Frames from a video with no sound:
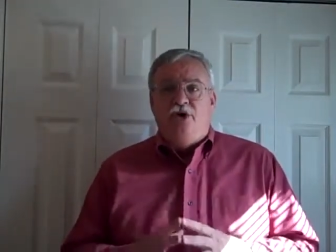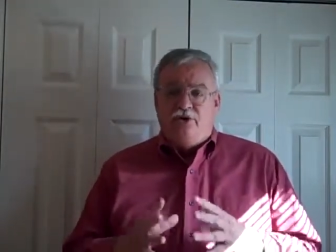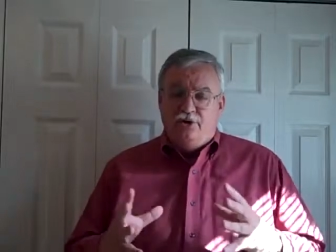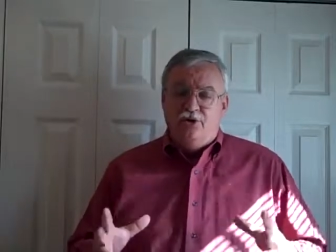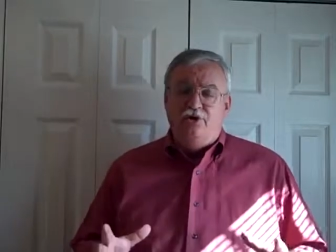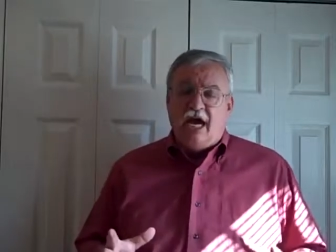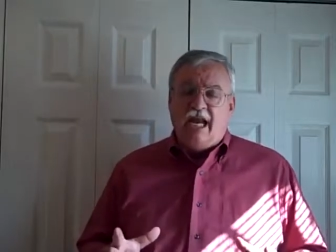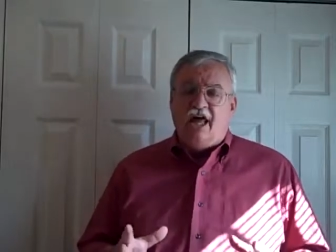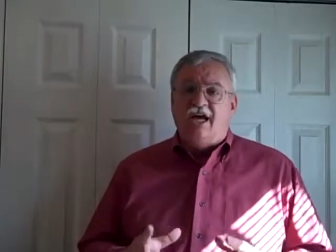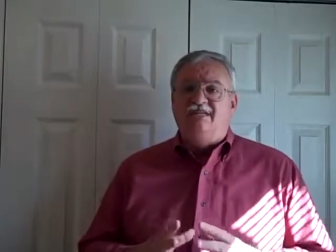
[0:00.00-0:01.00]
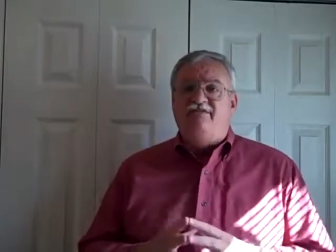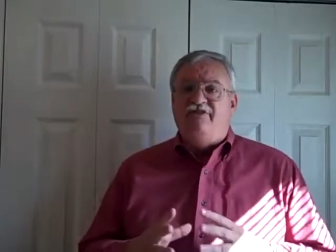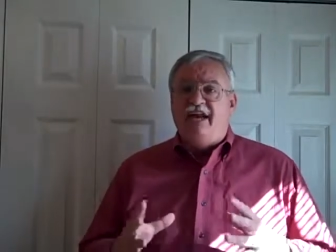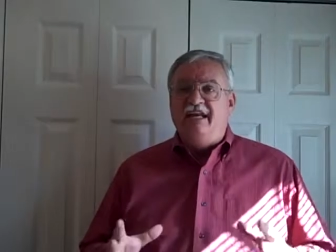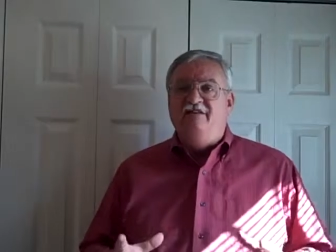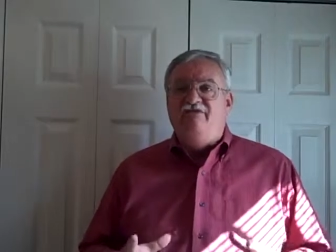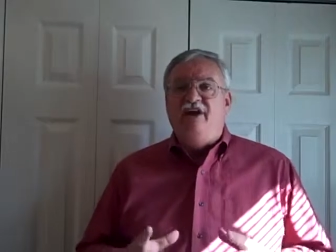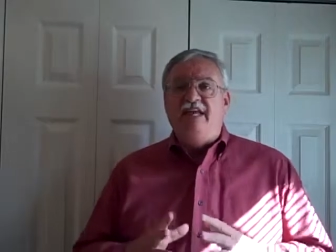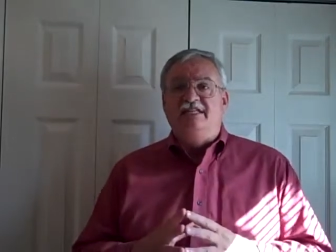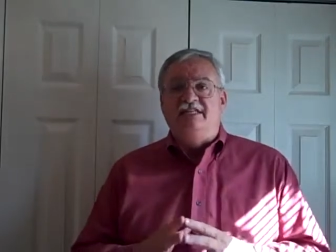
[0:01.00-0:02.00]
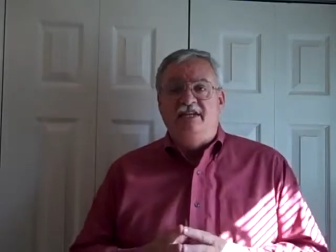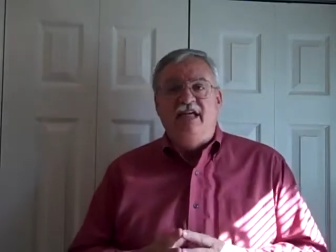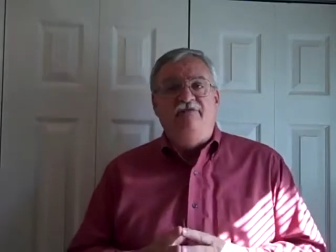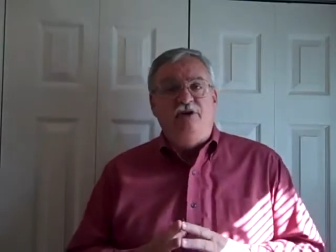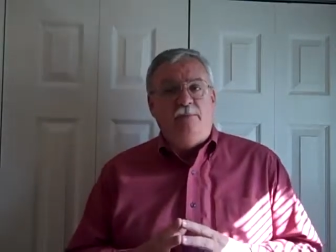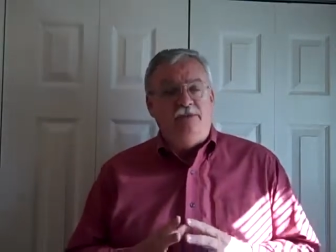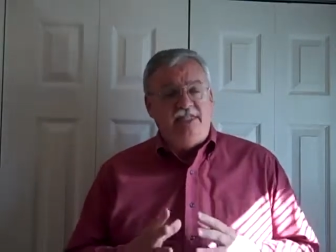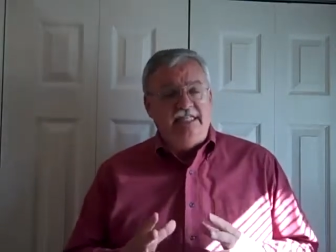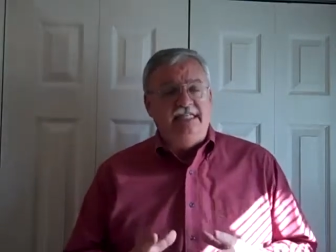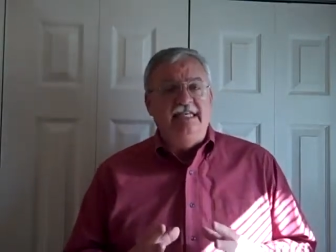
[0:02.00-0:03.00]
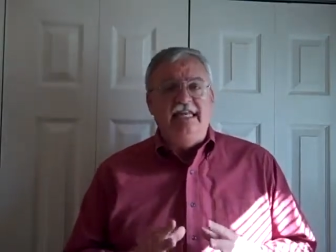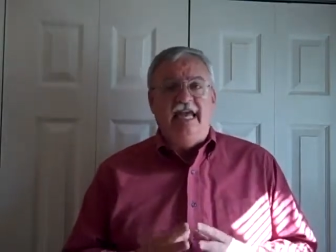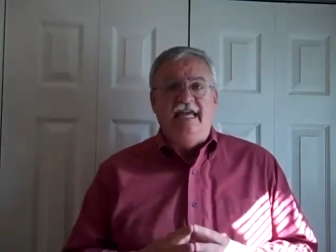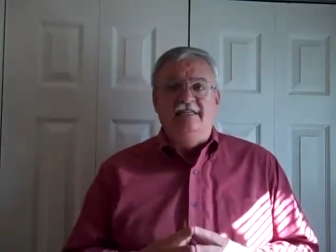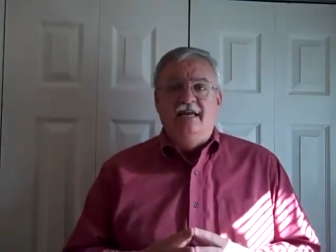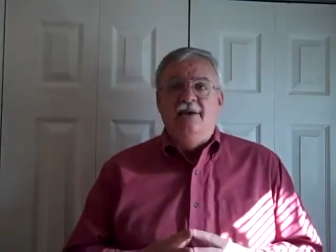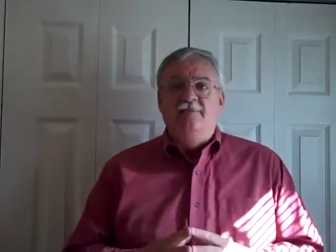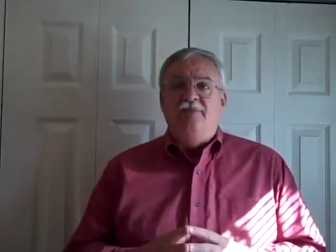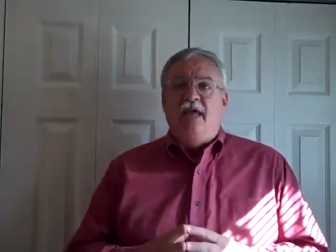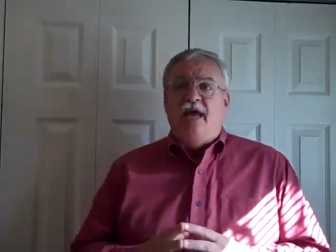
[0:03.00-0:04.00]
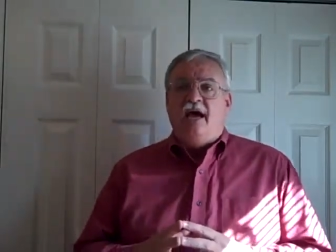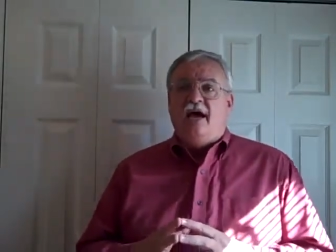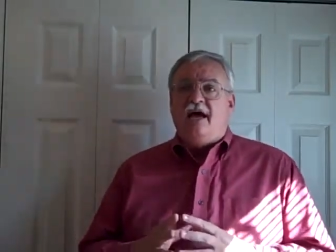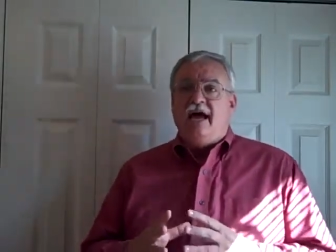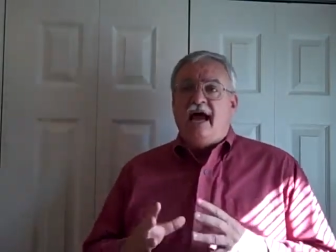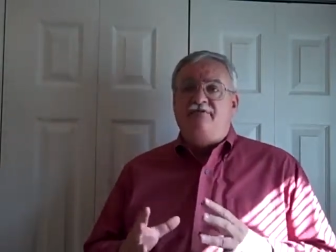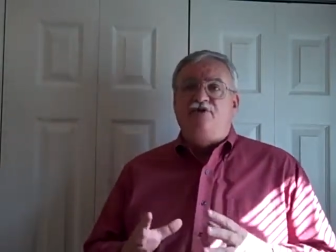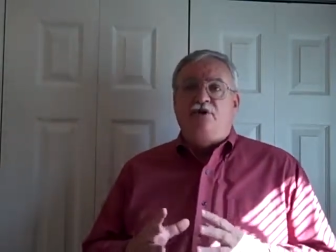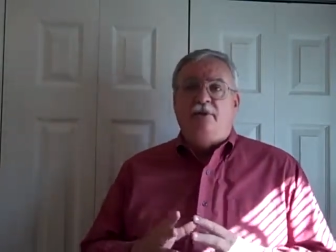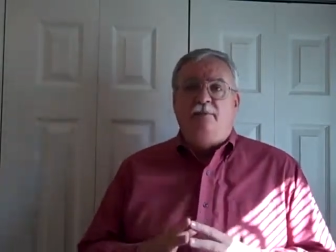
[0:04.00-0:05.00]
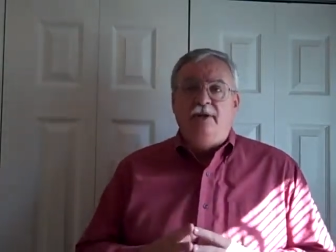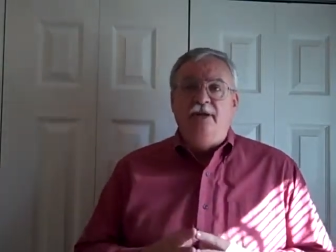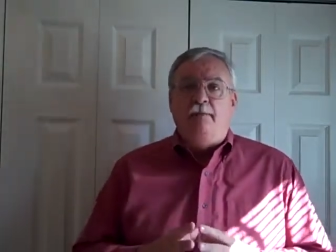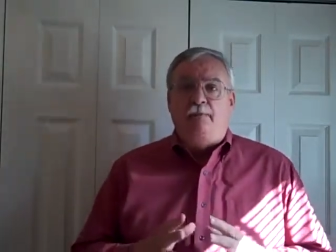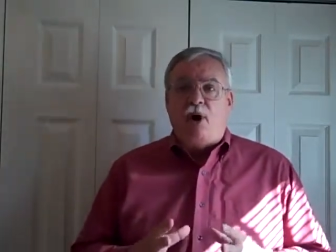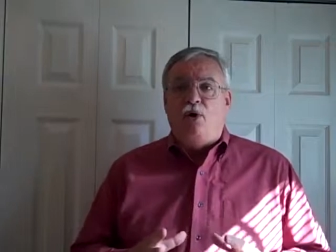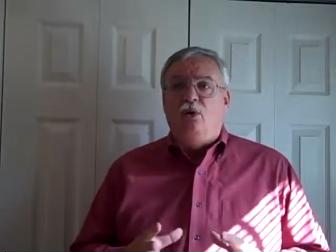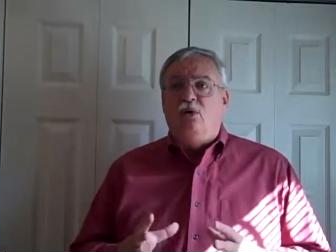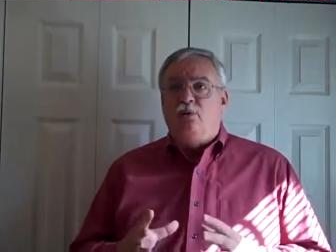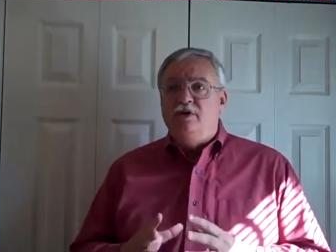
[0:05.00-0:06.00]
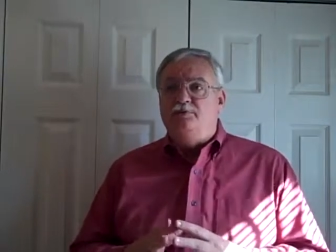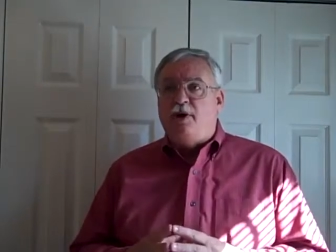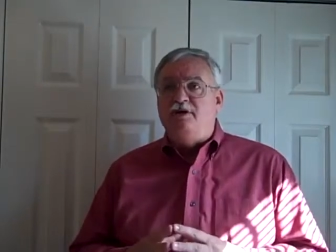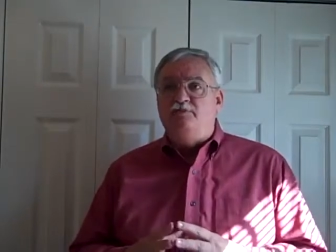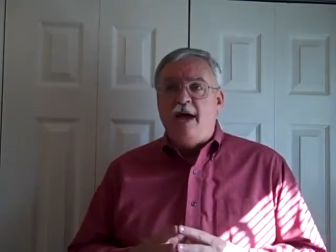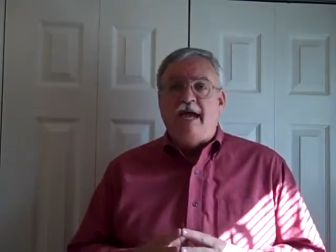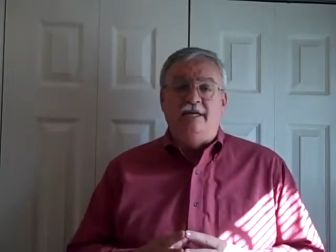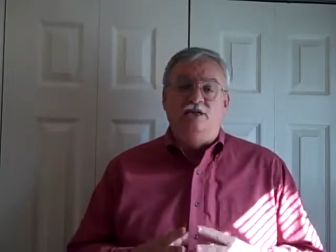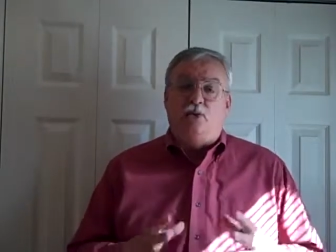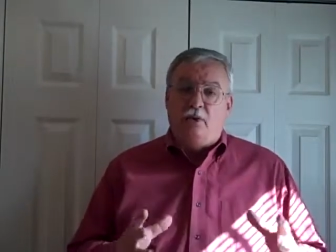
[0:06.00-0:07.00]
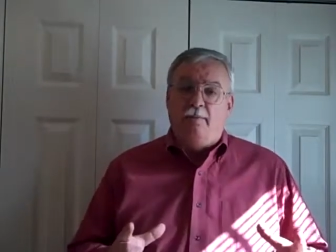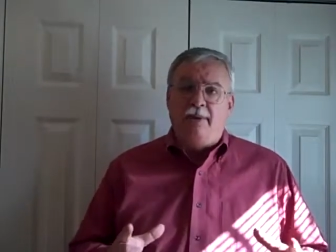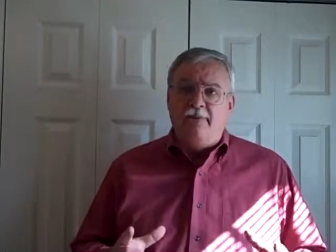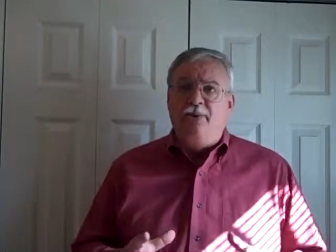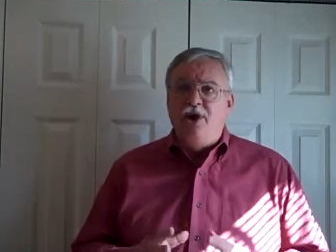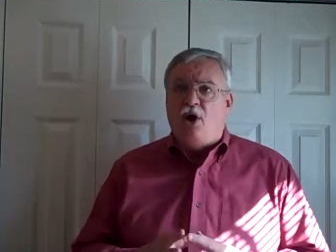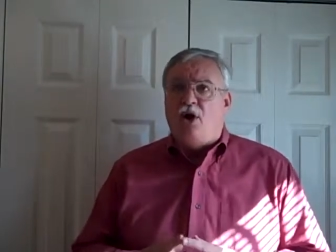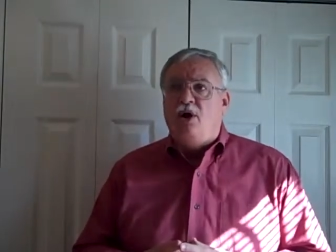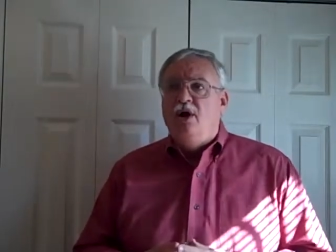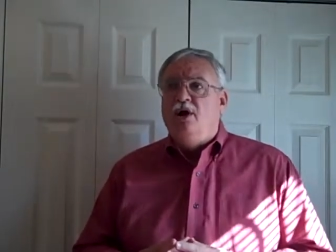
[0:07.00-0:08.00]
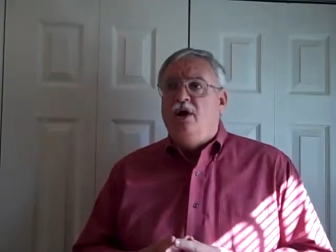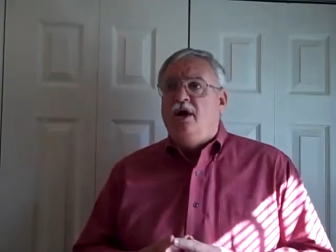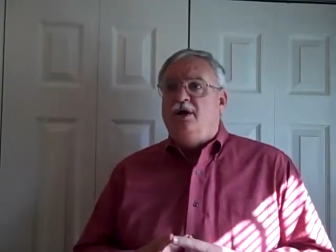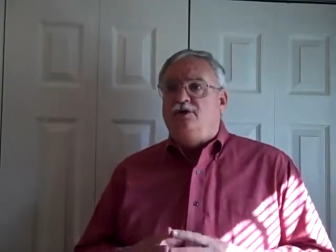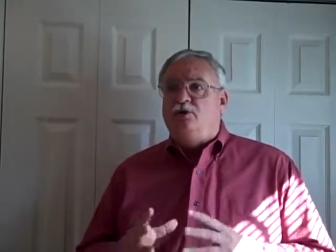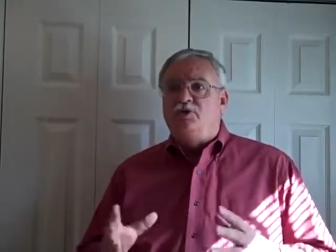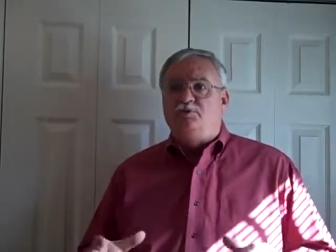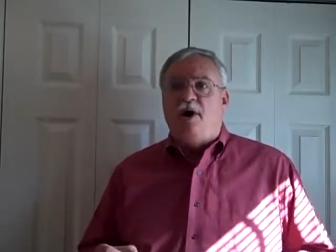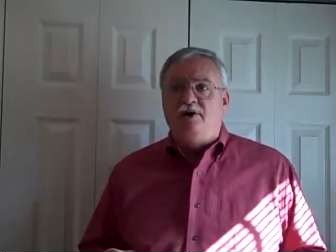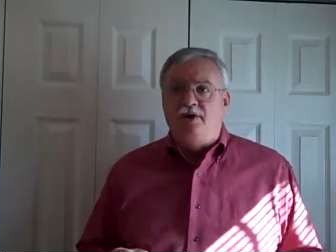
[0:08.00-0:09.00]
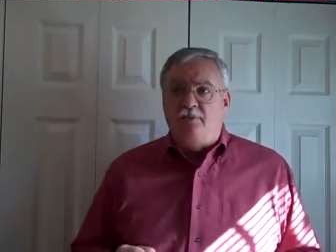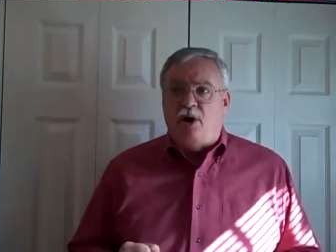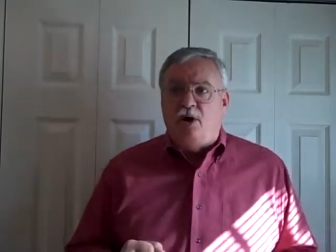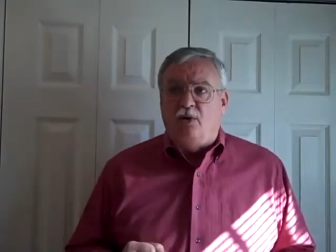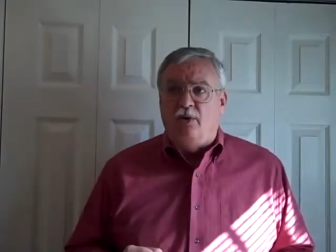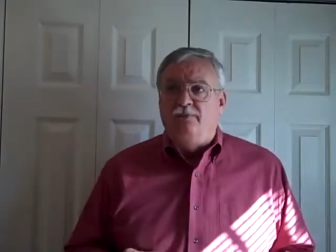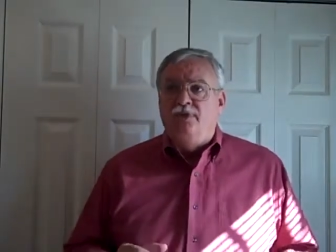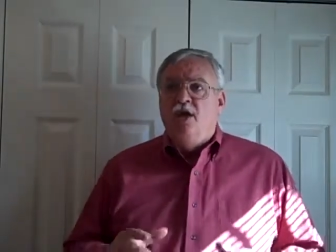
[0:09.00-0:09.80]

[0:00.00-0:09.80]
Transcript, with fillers: Under the new guidelines, Fannie and Freddie still have up to 60 days after a complete borrower response package, or BPR, to respond to the borrower.